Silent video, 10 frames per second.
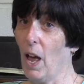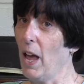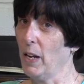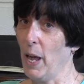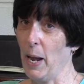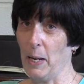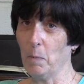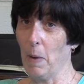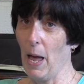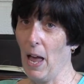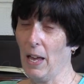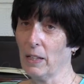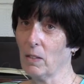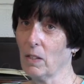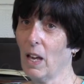and
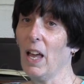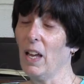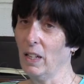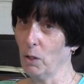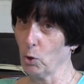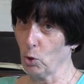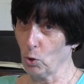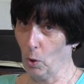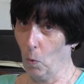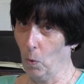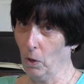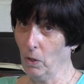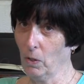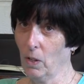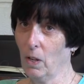handbags in the store
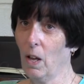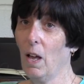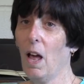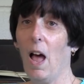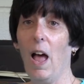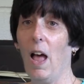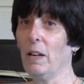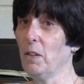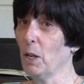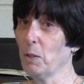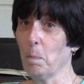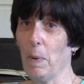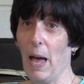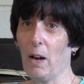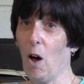and doesn't
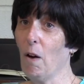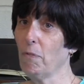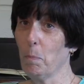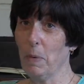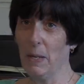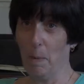back off a bit